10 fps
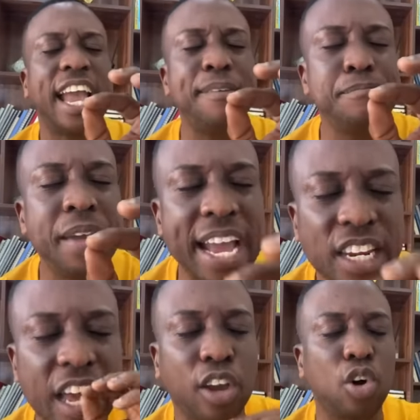
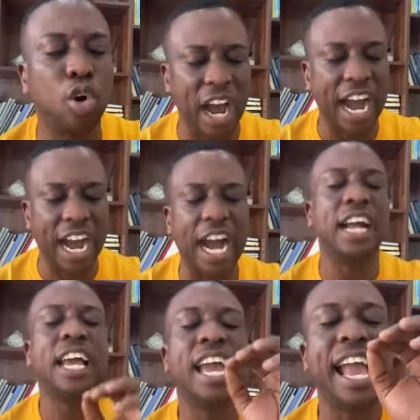Emene
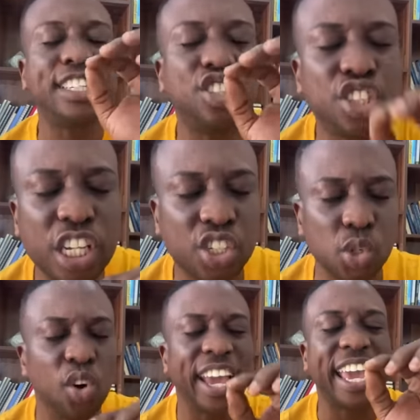Kohaha
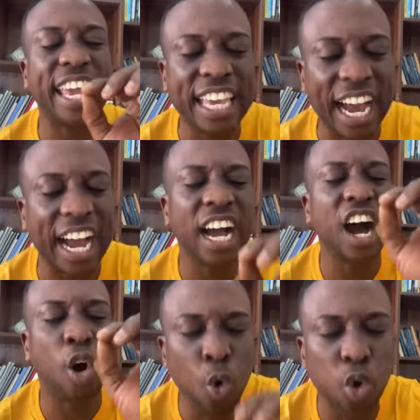Hesisu Hiha
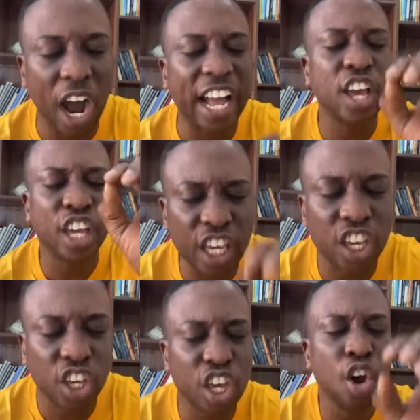Huha
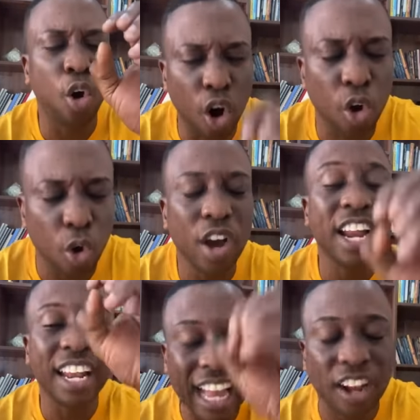Hihi Hoho
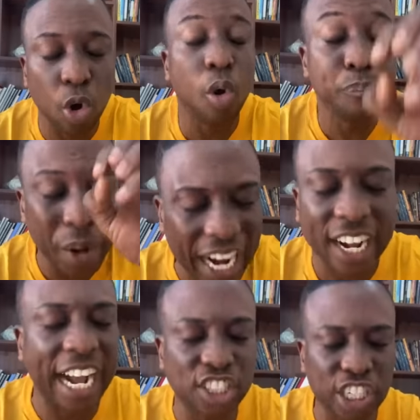Lago
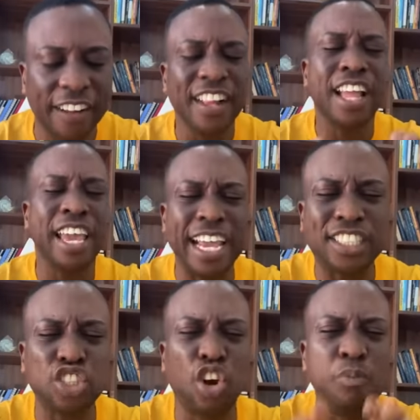Pakasha.
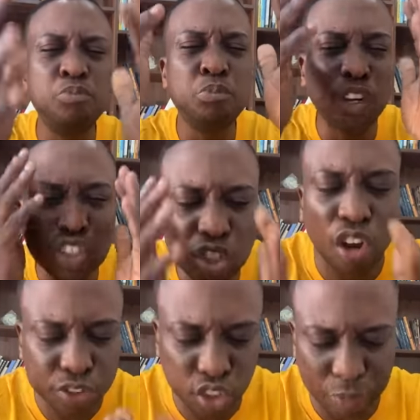It's your month
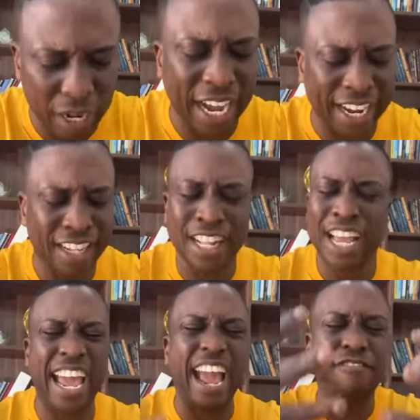of supply.
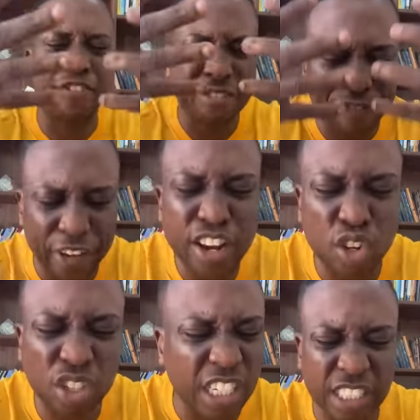
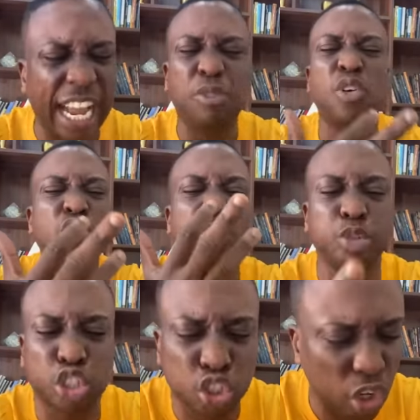Everything you desire will
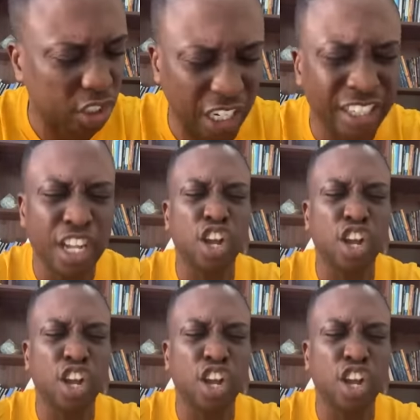not be short.